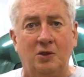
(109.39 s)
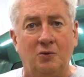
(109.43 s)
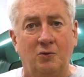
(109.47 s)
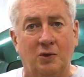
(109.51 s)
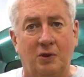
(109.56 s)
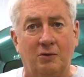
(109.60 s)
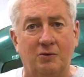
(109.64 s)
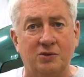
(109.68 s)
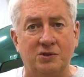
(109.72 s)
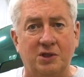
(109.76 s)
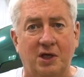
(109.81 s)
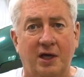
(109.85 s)

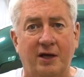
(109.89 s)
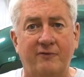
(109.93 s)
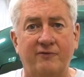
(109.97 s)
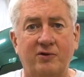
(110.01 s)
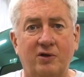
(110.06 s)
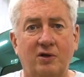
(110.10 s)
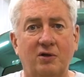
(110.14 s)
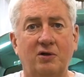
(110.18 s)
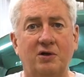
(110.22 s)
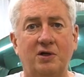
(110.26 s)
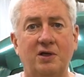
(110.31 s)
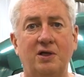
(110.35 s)
Well, it was a
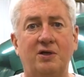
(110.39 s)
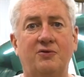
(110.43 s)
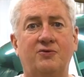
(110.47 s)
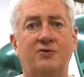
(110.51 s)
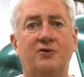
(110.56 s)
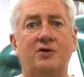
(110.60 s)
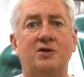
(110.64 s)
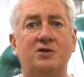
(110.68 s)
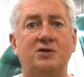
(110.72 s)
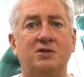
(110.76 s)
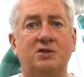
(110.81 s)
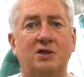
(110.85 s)
heavy-loaded
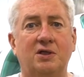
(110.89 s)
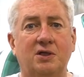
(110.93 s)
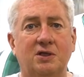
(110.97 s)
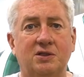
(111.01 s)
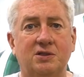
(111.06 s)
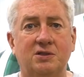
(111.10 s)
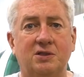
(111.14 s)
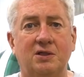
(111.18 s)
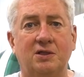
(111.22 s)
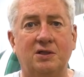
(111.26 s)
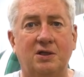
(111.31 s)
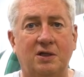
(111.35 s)

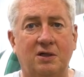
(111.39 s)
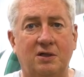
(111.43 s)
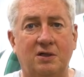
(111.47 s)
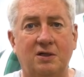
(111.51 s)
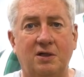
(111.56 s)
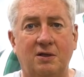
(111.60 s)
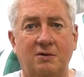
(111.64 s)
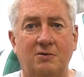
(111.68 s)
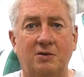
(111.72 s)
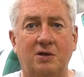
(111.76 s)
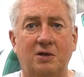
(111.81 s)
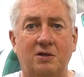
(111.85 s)
A36 that
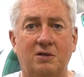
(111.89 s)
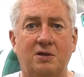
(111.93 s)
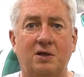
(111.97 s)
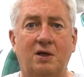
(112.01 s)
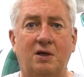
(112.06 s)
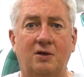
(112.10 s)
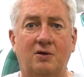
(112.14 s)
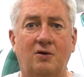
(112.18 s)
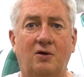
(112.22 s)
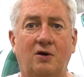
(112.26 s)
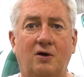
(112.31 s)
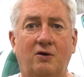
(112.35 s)
intended to
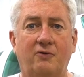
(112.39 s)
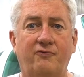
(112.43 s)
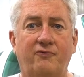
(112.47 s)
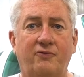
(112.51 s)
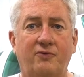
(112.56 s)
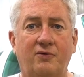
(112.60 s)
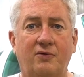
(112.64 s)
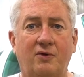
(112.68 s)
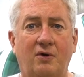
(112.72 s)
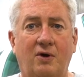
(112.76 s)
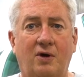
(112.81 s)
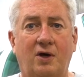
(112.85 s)
take off
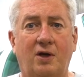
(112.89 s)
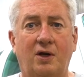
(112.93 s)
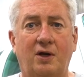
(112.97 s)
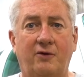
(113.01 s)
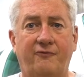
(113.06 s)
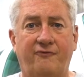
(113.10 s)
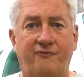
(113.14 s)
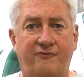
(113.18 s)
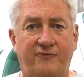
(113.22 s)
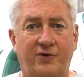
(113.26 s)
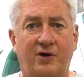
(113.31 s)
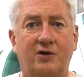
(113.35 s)
on a
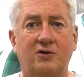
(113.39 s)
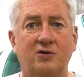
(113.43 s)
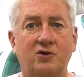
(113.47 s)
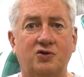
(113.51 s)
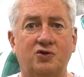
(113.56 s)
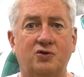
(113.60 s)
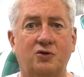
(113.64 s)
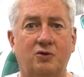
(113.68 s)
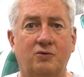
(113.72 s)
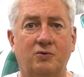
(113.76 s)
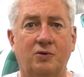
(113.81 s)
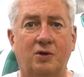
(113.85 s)
fairly
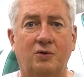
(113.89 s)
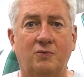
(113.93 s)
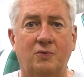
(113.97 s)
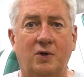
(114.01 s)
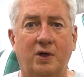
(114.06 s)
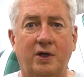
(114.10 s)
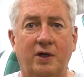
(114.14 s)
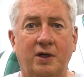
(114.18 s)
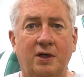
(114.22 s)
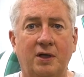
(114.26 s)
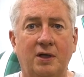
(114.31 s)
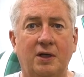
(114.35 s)
short
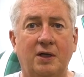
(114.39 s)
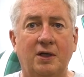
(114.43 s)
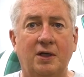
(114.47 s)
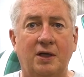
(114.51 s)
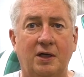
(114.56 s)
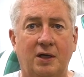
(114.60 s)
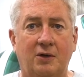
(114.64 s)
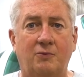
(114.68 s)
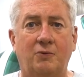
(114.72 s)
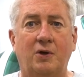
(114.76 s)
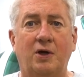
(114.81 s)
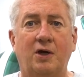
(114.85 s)
runway,
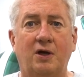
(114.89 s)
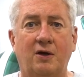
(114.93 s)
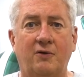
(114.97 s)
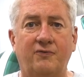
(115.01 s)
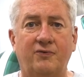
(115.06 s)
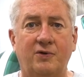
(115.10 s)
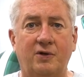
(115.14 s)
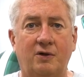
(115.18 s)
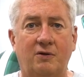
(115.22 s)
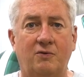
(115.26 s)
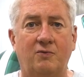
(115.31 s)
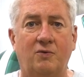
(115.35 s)
and it ran
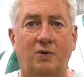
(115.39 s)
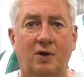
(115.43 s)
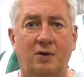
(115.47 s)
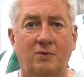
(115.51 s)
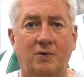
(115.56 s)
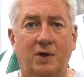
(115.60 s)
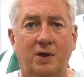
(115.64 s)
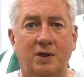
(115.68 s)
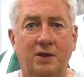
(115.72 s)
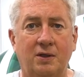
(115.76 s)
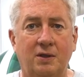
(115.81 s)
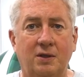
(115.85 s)
off into the
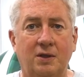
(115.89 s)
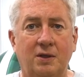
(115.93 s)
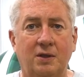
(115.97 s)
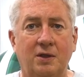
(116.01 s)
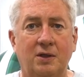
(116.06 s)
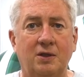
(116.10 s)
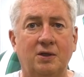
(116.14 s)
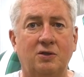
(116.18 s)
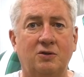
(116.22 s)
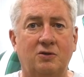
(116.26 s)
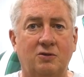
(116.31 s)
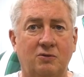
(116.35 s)
runway.
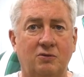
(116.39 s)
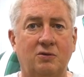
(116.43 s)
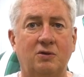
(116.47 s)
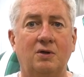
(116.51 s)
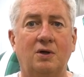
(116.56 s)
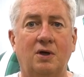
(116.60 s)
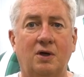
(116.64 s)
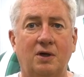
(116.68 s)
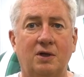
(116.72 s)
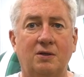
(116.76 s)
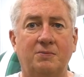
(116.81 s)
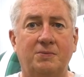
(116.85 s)
Two of the
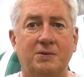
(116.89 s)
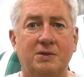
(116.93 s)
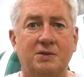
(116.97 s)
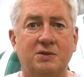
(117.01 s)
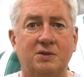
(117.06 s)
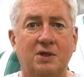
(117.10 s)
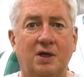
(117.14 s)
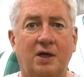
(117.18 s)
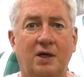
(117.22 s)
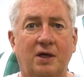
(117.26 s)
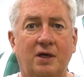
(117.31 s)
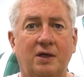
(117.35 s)
occupants
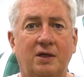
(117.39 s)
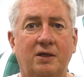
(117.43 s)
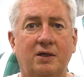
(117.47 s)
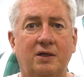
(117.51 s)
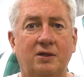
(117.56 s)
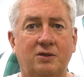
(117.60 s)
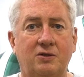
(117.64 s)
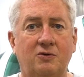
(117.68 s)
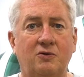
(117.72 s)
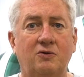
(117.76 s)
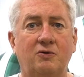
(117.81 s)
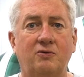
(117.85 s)
died,
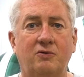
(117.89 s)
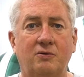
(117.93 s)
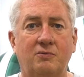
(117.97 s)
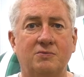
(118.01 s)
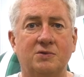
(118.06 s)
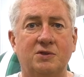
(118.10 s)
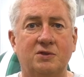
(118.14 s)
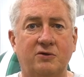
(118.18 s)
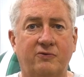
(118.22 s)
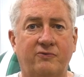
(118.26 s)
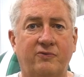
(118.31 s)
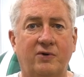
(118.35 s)
and two of them
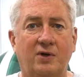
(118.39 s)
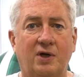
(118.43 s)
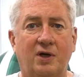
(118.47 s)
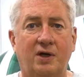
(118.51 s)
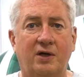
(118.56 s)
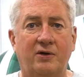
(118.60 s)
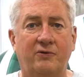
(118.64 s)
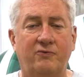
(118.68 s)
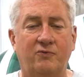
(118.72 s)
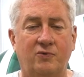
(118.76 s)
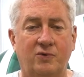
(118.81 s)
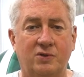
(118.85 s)

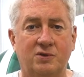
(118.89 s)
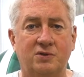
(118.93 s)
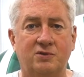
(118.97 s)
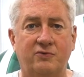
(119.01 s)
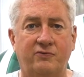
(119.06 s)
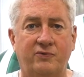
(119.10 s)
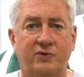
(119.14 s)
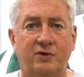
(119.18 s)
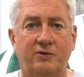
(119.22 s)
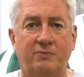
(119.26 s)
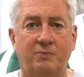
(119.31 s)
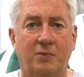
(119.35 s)
survived with
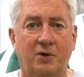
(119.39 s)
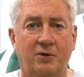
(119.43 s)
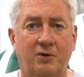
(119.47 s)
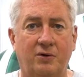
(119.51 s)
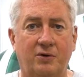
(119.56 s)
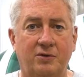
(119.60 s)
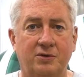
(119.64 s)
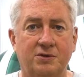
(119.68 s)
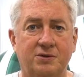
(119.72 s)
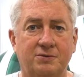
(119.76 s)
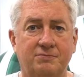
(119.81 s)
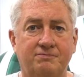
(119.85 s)
severe
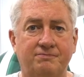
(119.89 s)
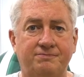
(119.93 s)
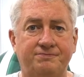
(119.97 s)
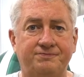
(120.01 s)
burns.